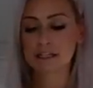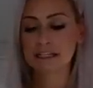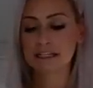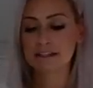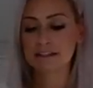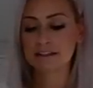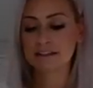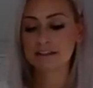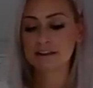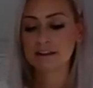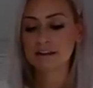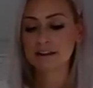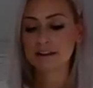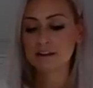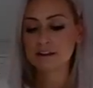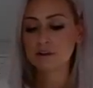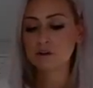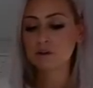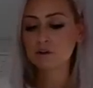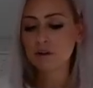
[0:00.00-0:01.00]
in
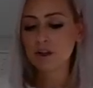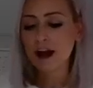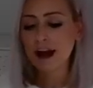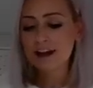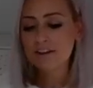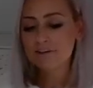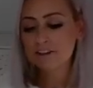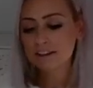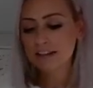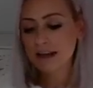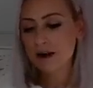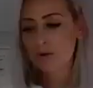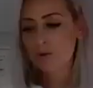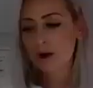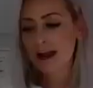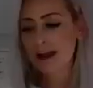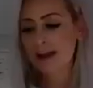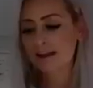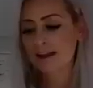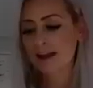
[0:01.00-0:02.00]
your life in that
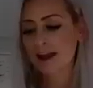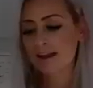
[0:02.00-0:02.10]
way.